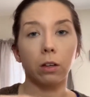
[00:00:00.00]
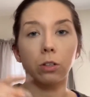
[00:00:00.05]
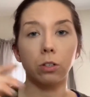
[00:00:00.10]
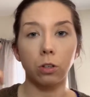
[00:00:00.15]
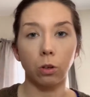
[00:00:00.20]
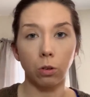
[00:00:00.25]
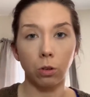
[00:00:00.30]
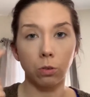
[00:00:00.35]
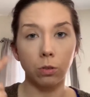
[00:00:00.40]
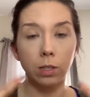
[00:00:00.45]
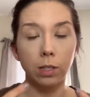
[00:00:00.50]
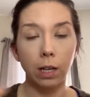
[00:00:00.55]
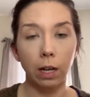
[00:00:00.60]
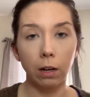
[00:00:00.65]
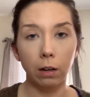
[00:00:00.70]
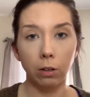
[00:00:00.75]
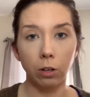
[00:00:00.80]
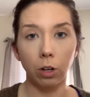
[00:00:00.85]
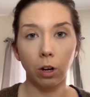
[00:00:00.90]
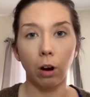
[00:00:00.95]
So you set
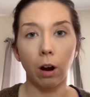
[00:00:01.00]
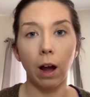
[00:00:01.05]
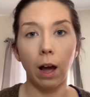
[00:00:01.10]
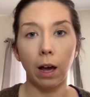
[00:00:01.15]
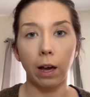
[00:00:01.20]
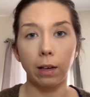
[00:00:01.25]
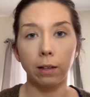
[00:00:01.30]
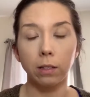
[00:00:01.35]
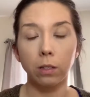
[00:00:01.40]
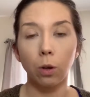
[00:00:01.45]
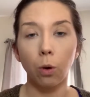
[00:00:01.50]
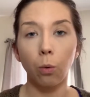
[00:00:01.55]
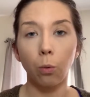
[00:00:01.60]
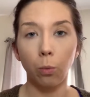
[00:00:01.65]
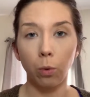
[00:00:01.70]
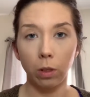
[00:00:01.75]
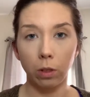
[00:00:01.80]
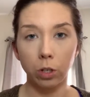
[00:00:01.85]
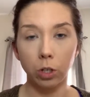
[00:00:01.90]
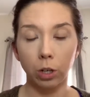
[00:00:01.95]
under your eyes
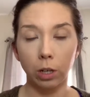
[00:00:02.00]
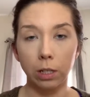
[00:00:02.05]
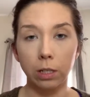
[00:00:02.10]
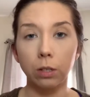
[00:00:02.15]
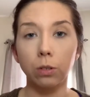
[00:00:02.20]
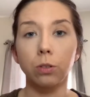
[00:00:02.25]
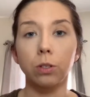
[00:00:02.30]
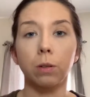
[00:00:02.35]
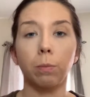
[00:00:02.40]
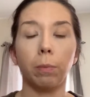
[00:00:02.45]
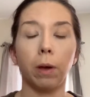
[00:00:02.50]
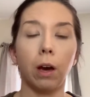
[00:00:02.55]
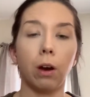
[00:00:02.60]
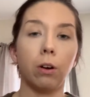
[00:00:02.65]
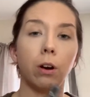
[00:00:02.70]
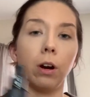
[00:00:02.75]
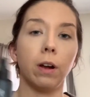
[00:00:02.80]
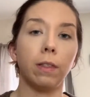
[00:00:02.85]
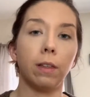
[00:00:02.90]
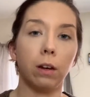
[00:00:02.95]
with a translucent
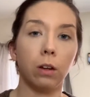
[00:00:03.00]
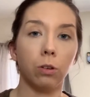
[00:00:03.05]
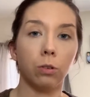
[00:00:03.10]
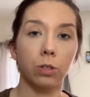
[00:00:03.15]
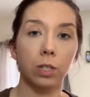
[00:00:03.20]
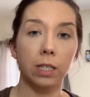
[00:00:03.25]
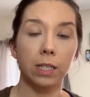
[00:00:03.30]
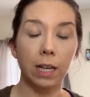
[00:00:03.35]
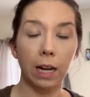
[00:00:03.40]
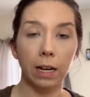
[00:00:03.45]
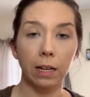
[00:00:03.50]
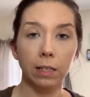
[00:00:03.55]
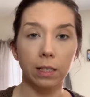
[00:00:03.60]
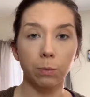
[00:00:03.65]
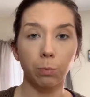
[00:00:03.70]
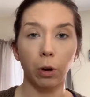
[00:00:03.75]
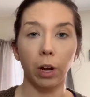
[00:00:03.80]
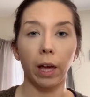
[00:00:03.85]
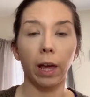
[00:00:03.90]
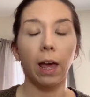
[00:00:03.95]
powder and then you use a setting
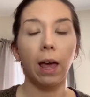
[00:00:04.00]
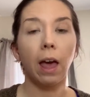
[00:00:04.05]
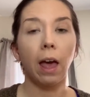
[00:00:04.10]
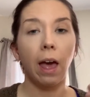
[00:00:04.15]
spray,